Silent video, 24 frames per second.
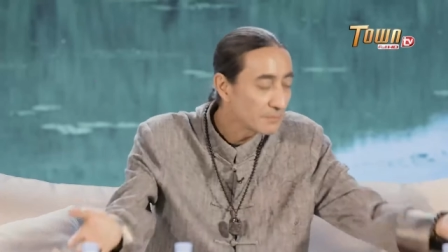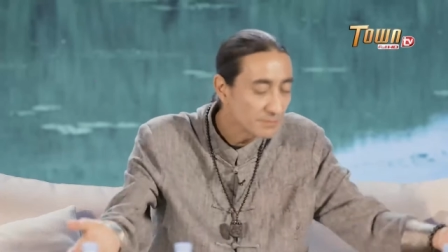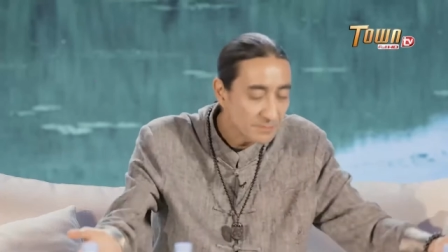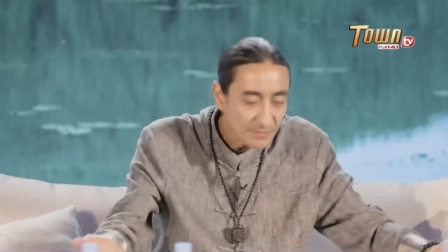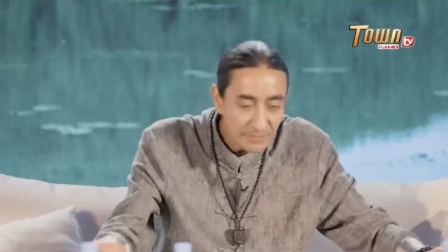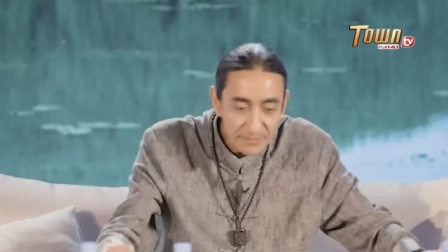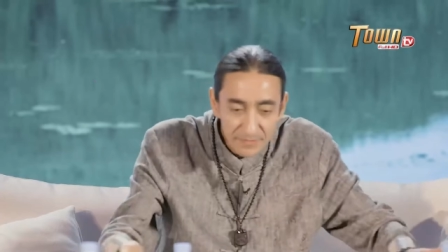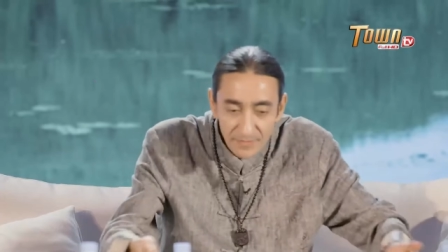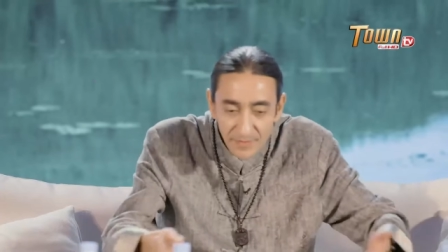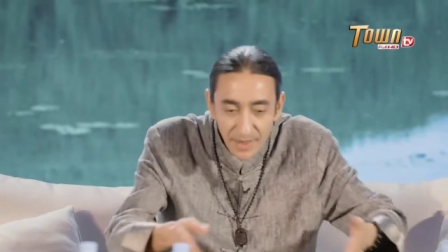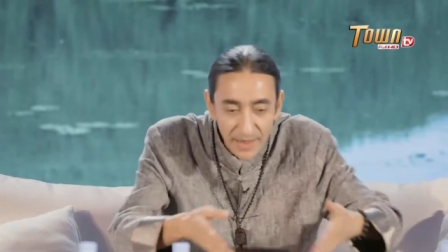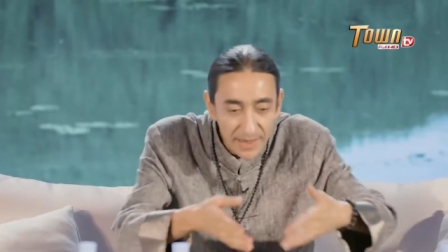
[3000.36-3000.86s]
time
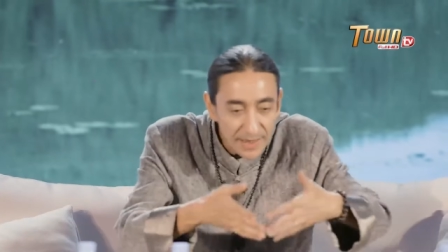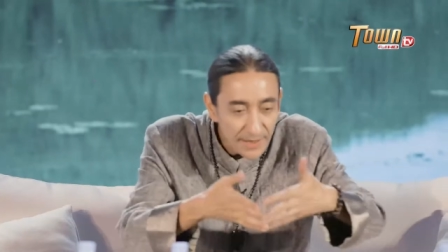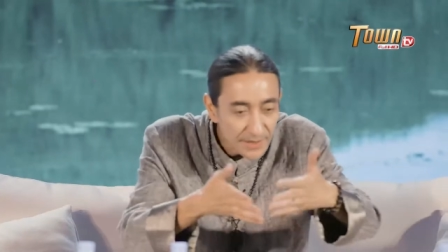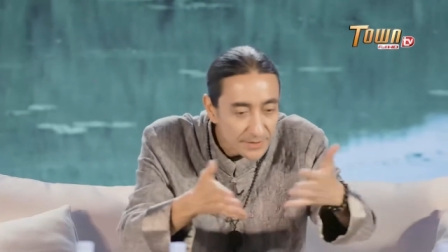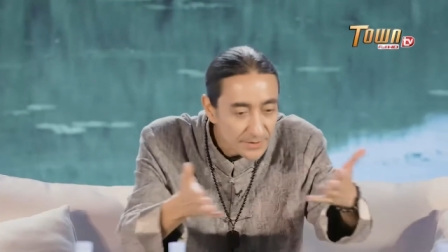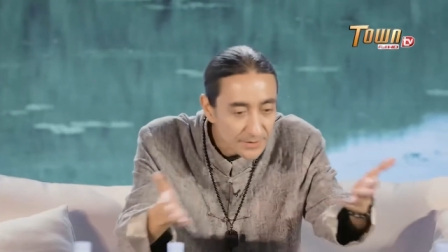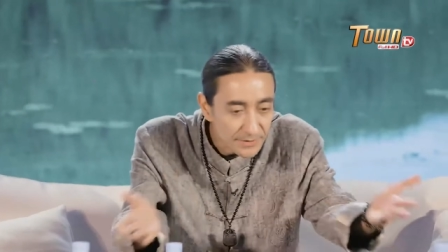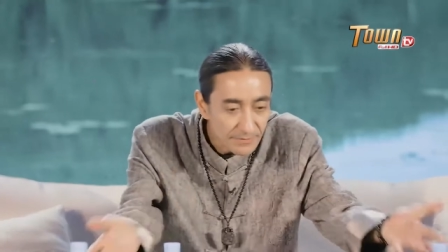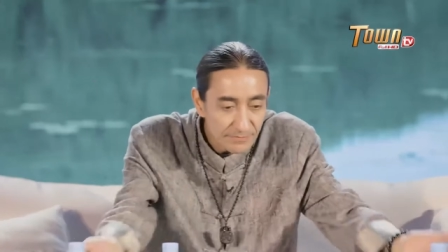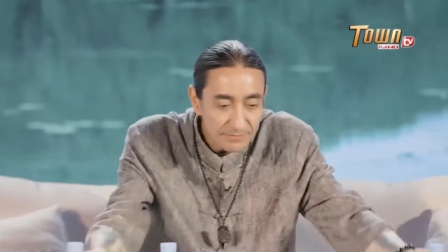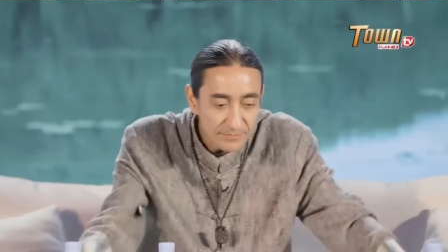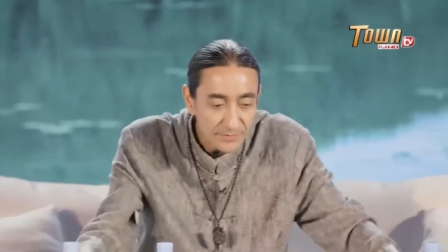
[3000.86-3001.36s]
I
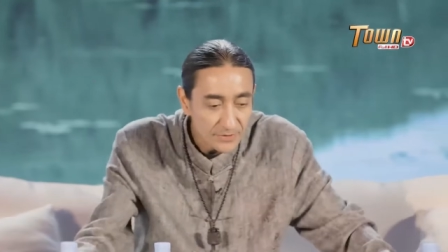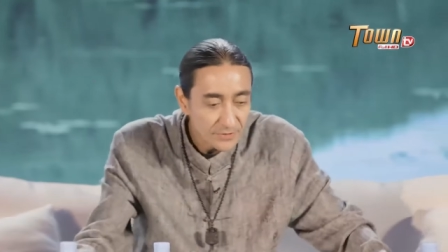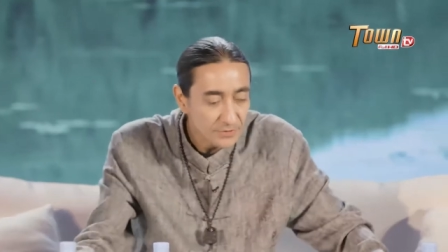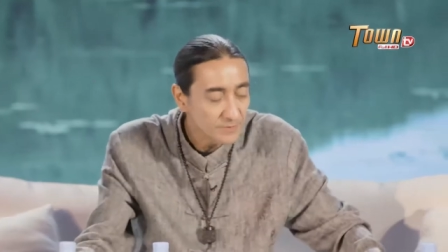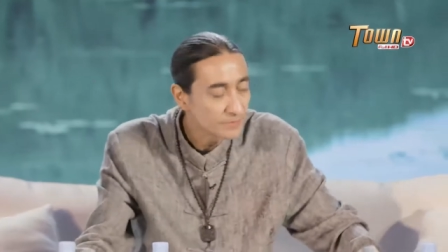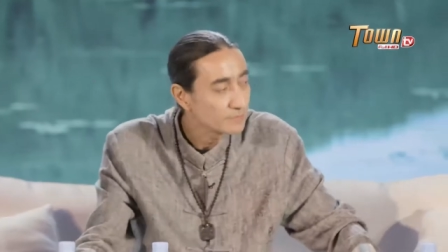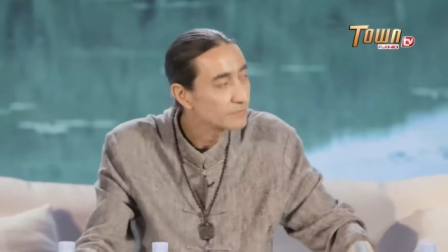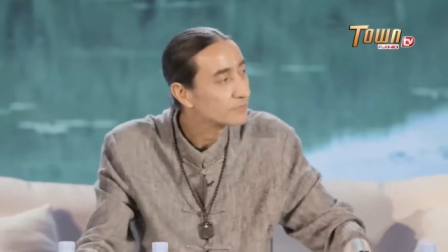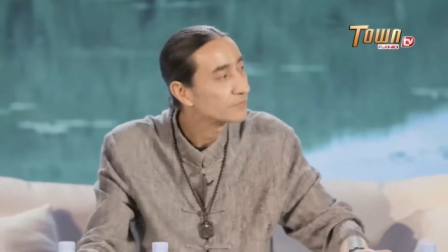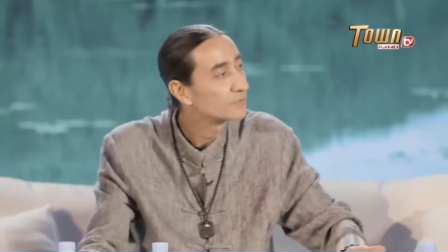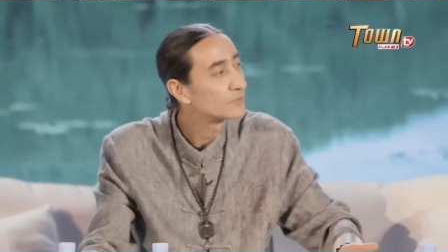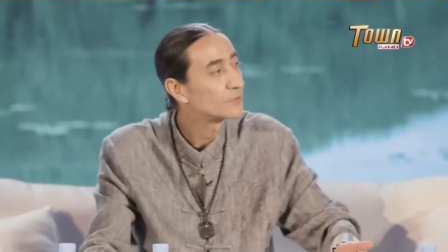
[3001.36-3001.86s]

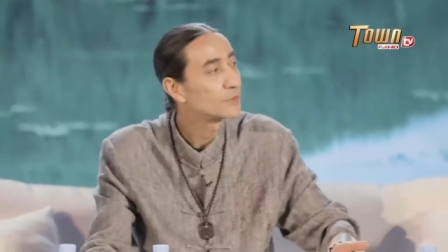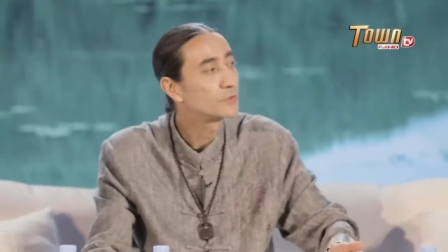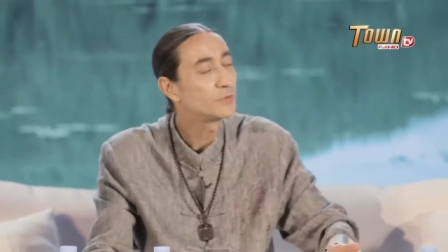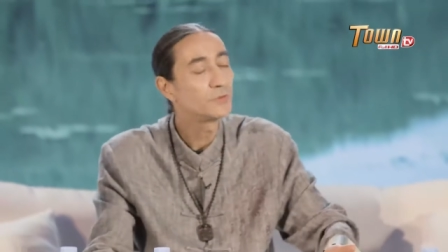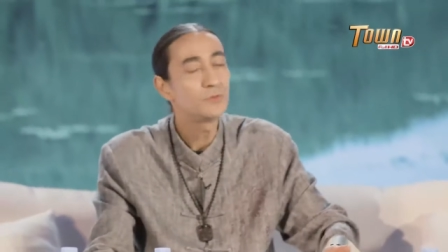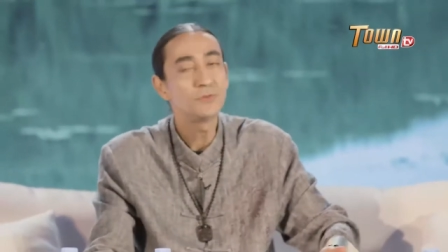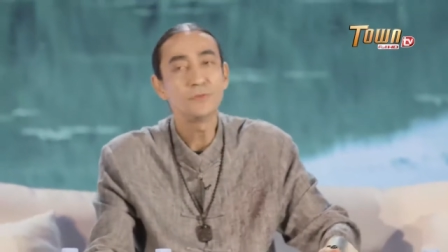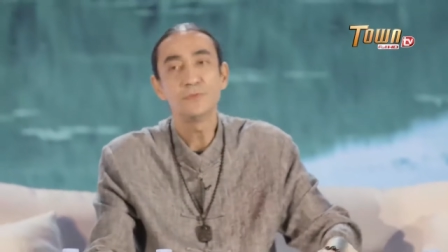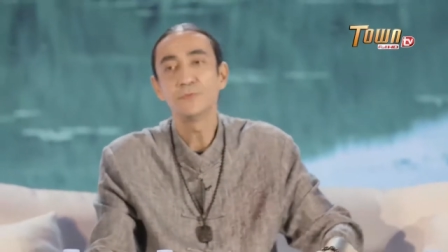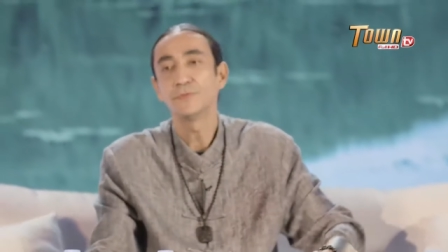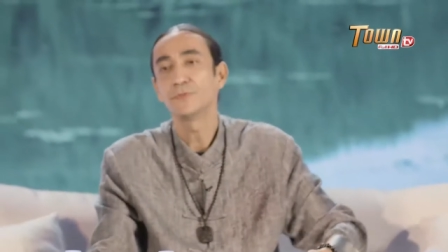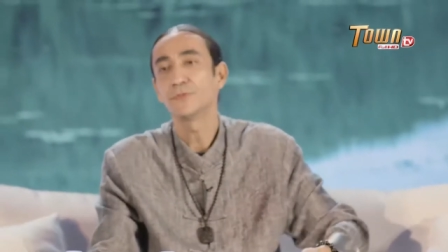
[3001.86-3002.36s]
do
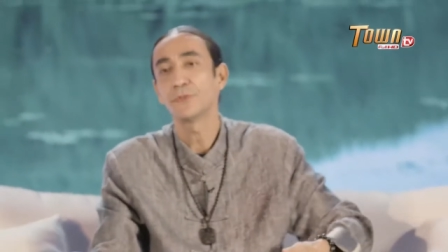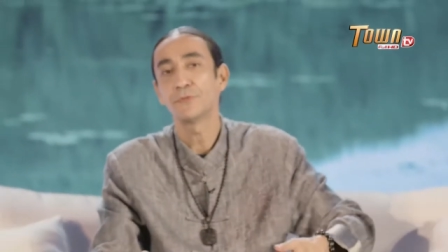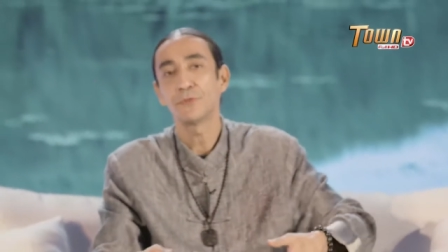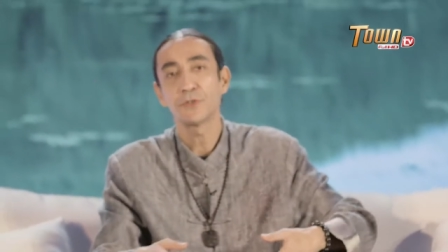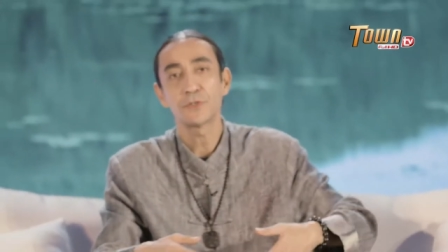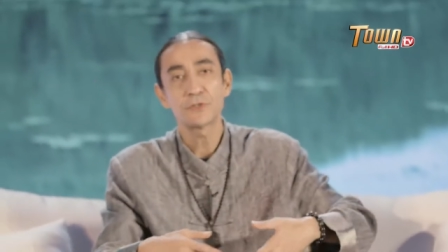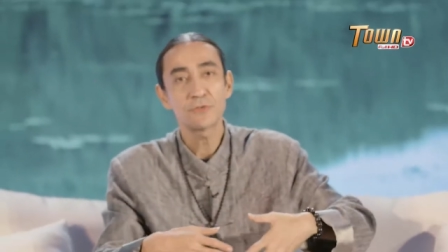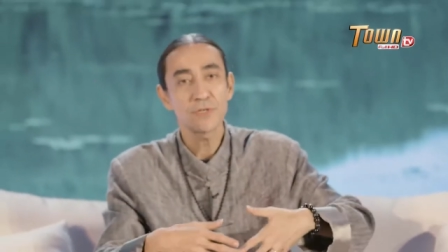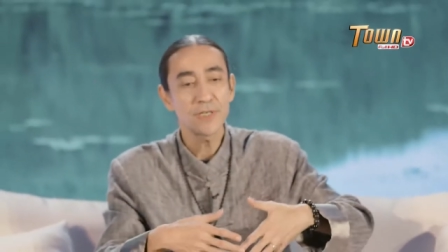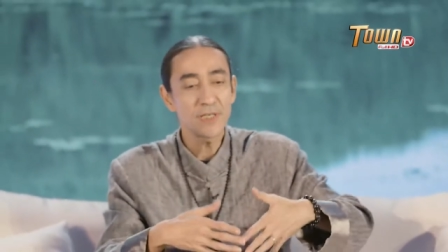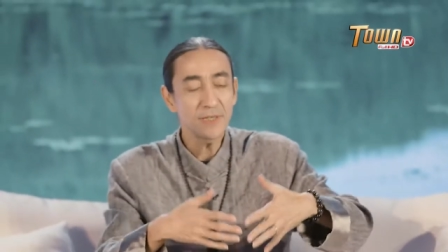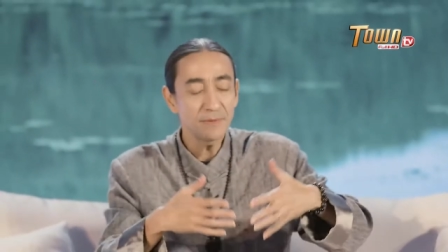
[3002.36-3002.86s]
the
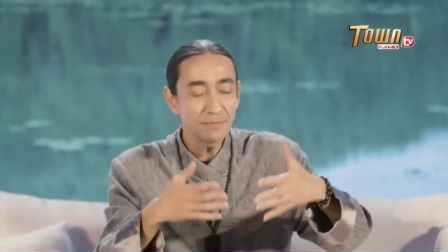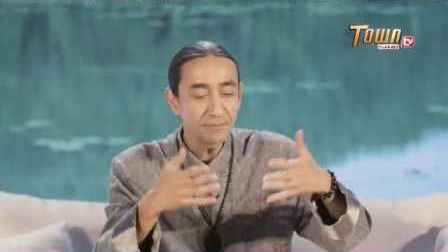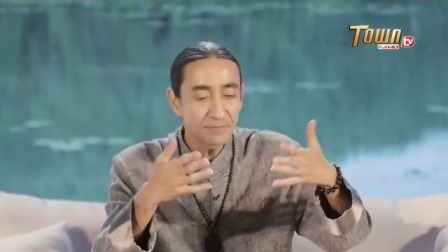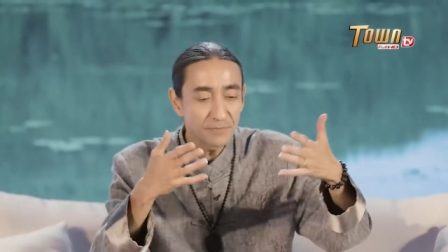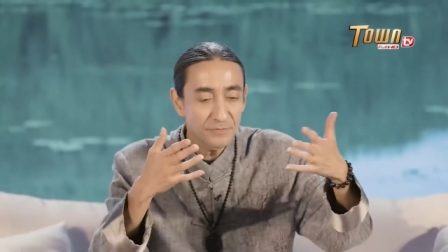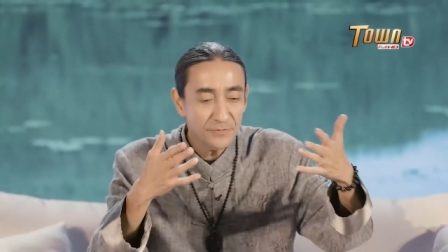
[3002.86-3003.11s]
feng shui